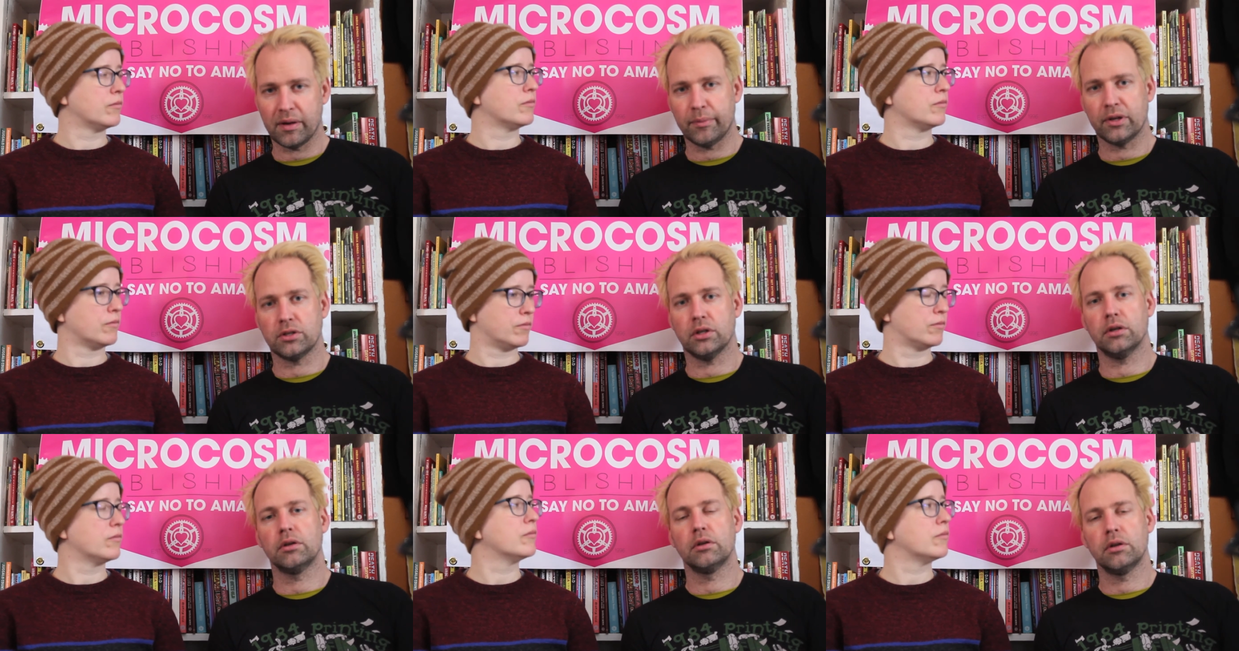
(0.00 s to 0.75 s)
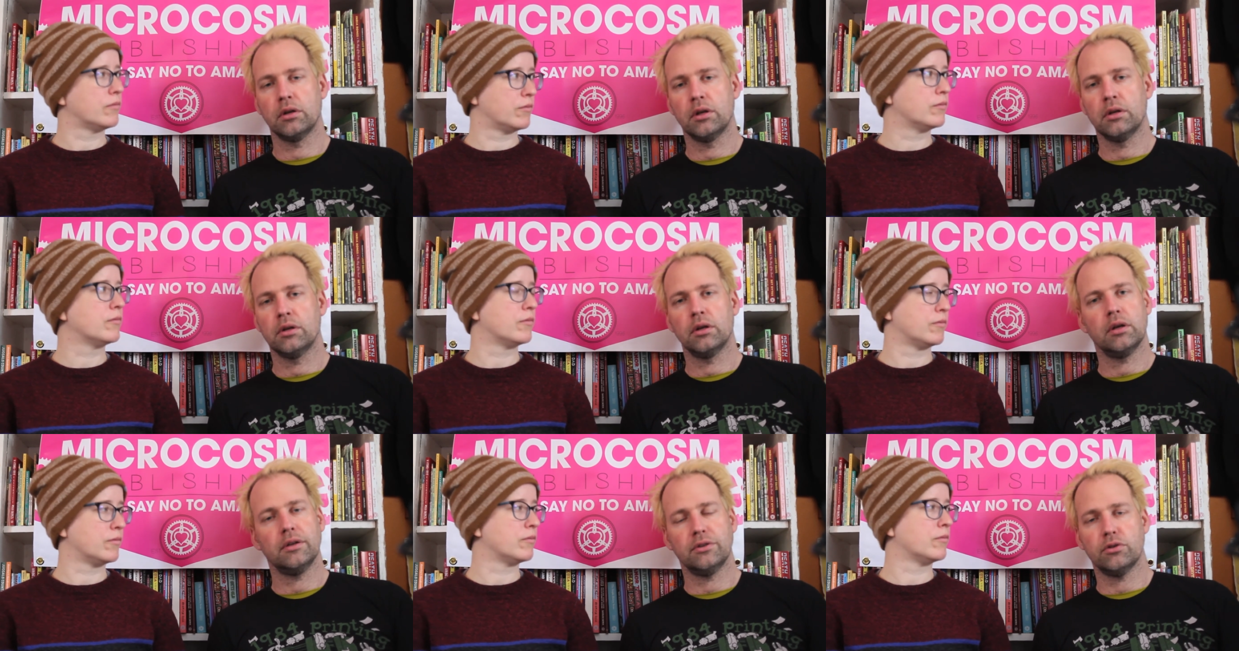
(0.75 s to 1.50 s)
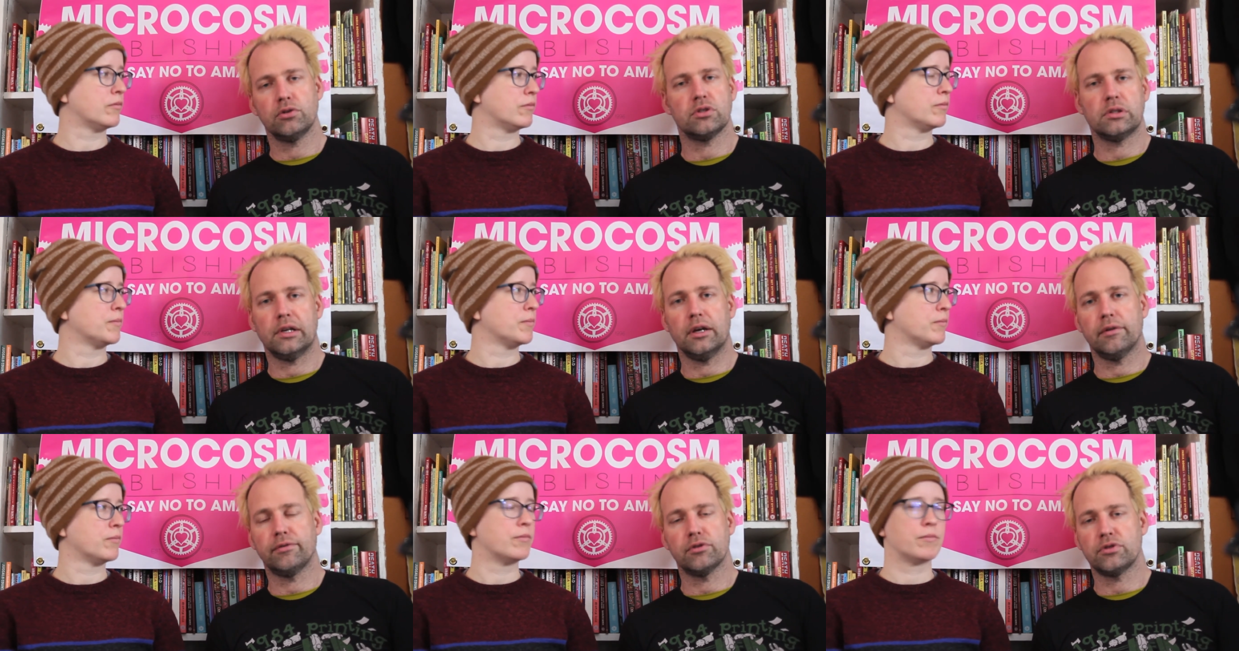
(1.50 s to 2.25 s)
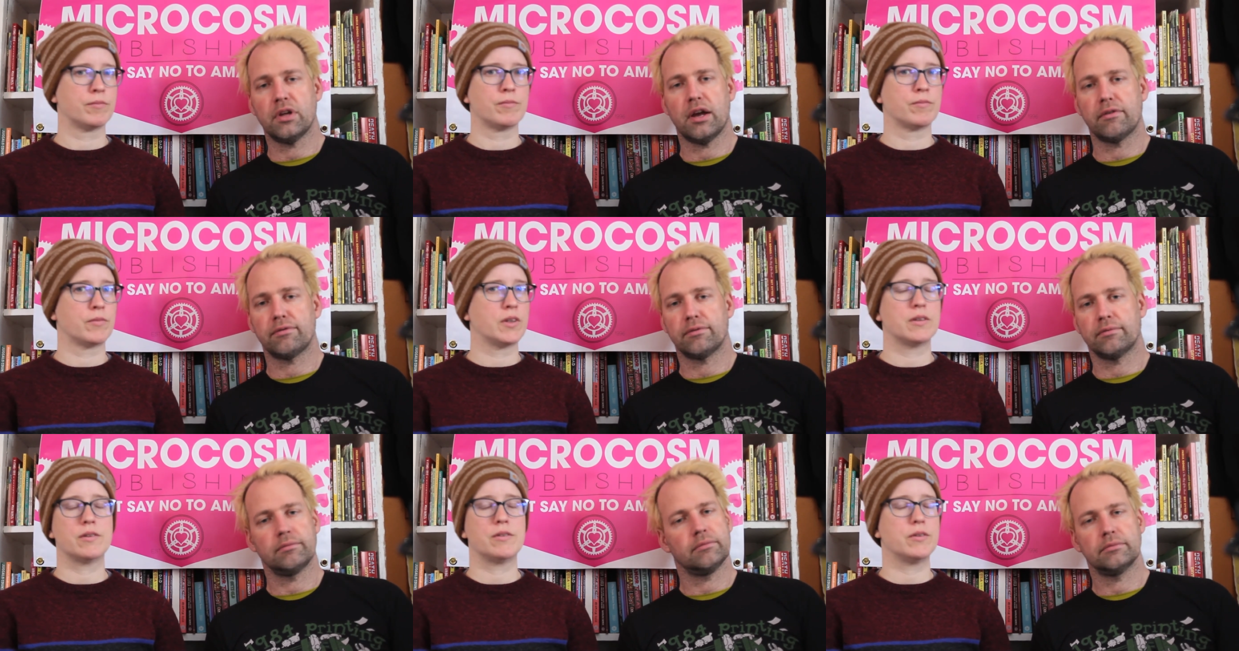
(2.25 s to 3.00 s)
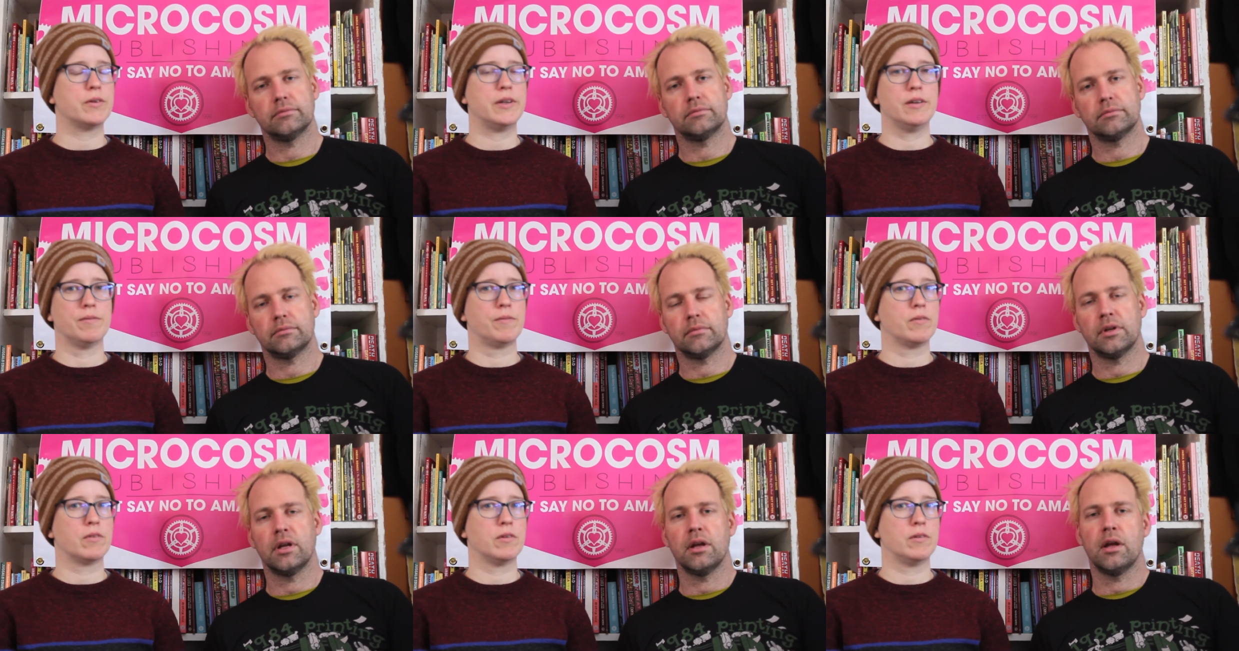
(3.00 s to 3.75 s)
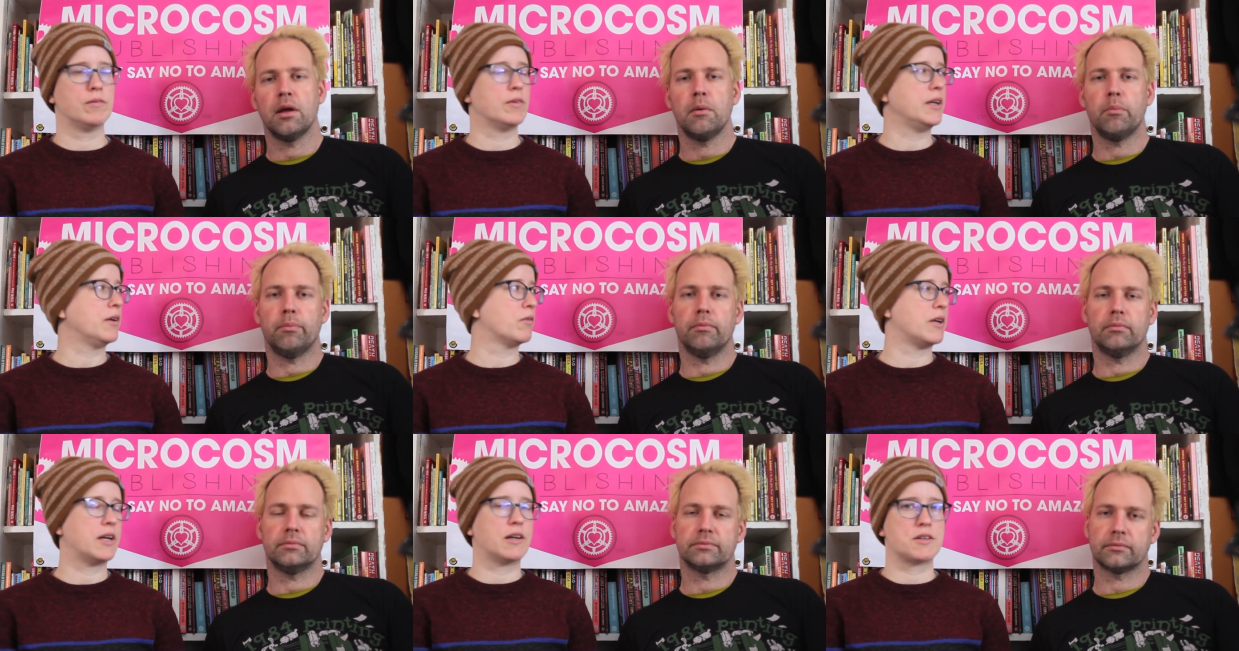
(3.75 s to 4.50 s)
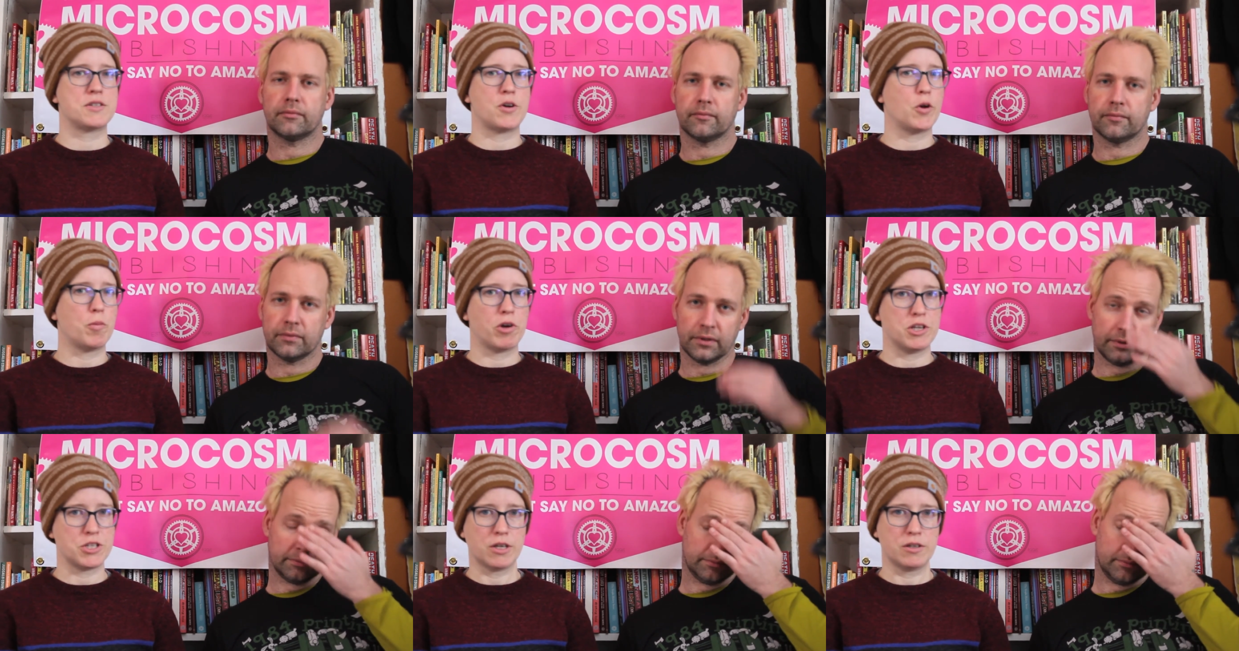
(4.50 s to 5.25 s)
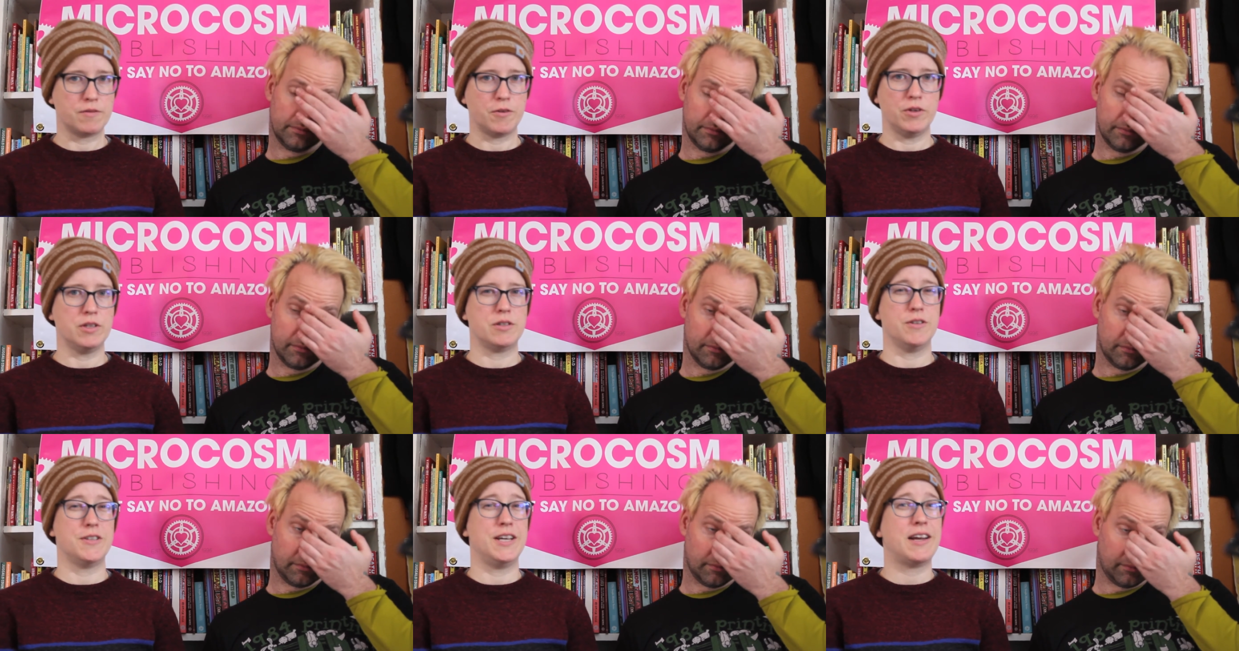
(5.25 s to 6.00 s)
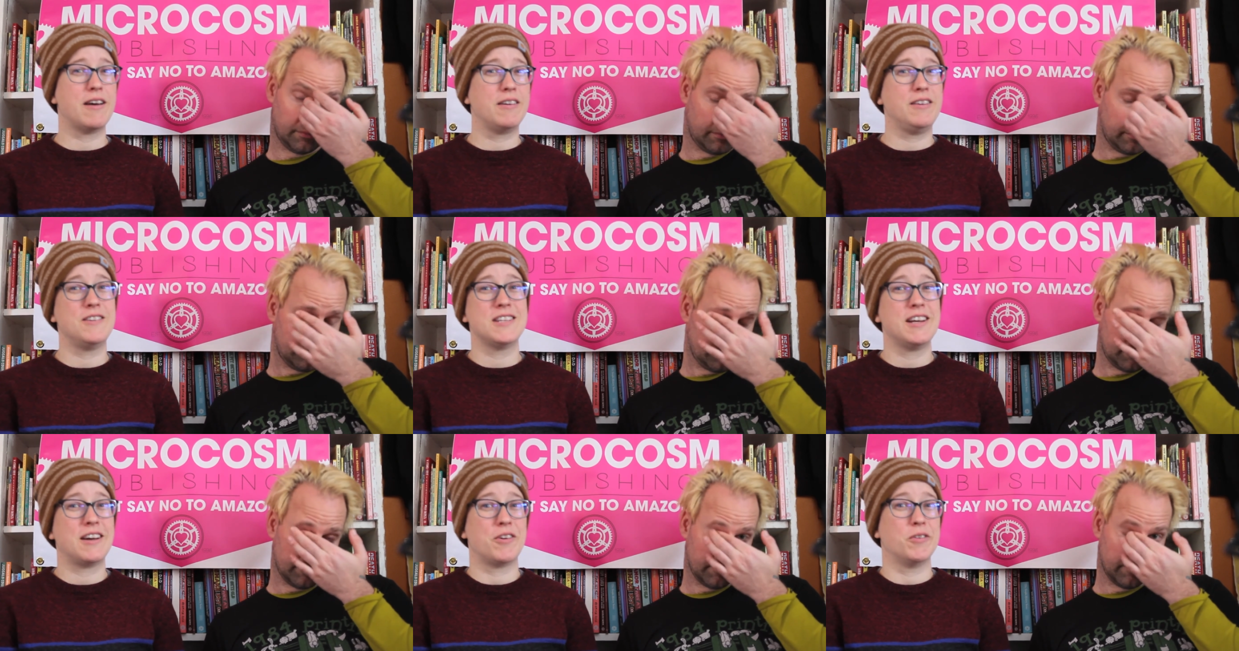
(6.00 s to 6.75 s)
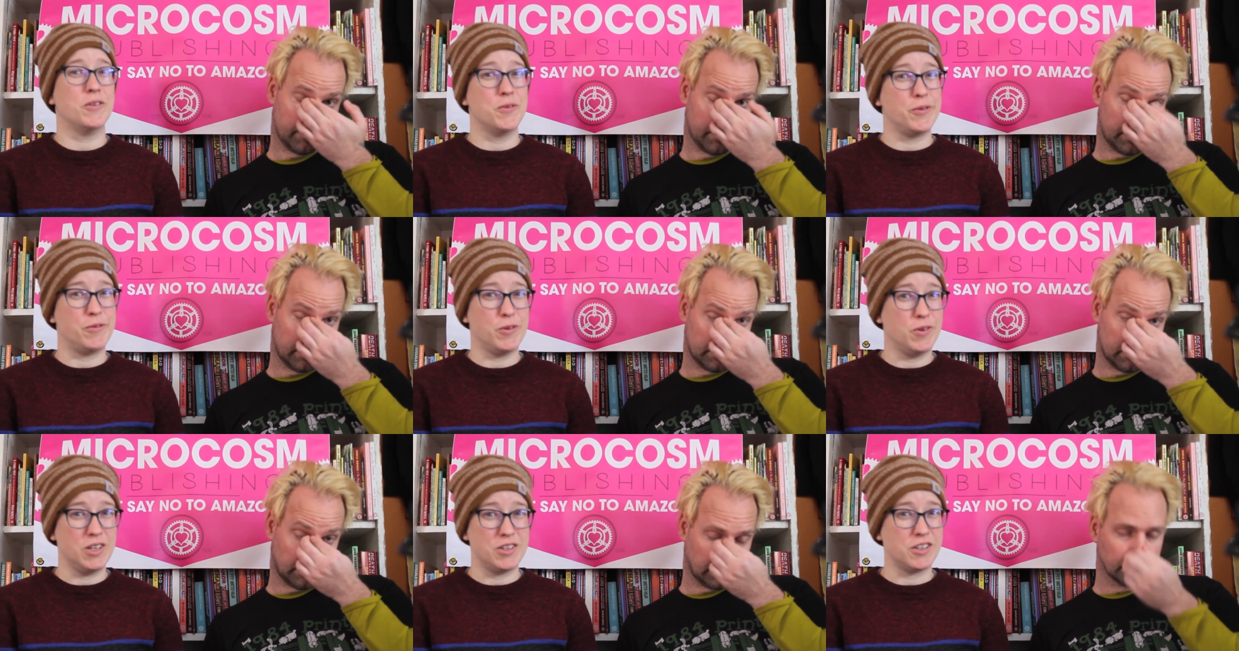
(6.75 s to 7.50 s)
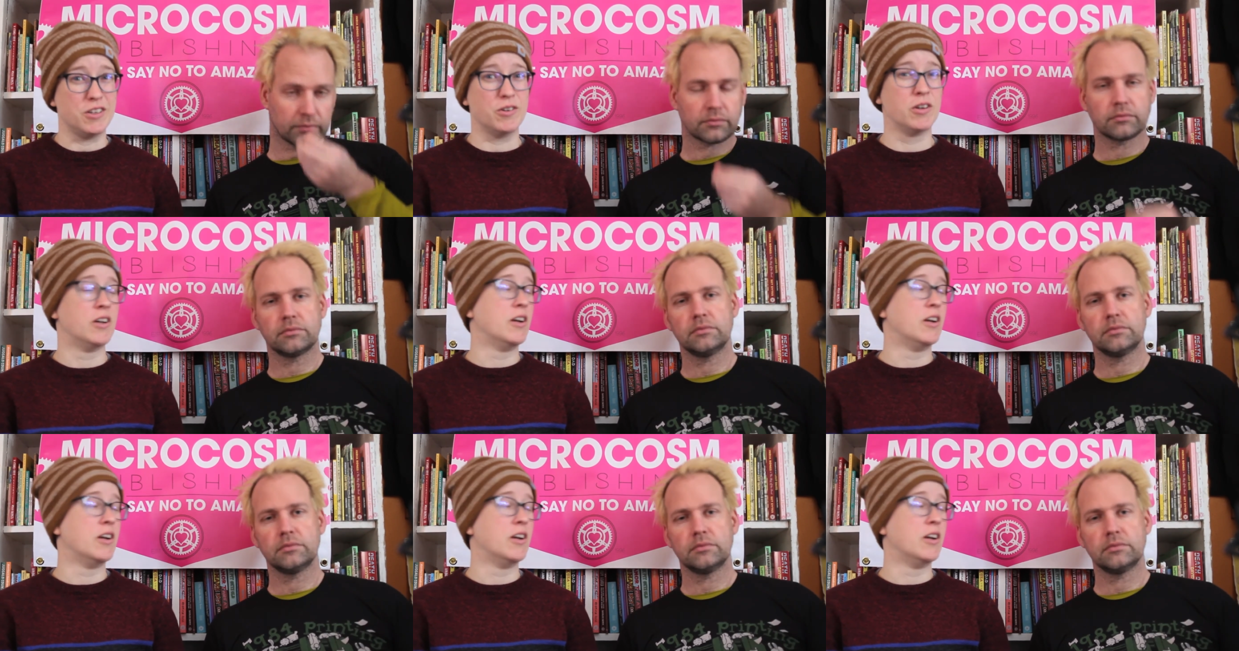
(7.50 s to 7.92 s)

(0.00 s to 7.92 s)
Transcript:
Speaker 1: budget? And don't just lay off your
Speaker 2: staff. Don't do it. Like run a Kickstarter project if you need to. Take out, even take out a loan if you need to.